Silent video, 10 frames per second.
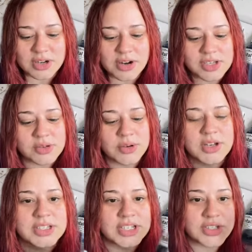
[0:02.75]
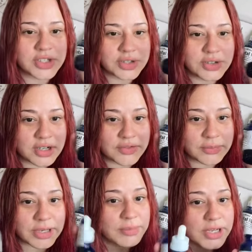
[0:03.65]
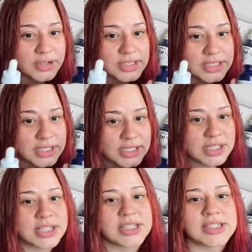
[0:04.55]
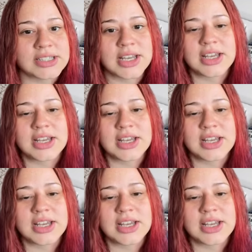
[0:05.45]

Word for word: All right, so we're on day two of my parasite cleanse.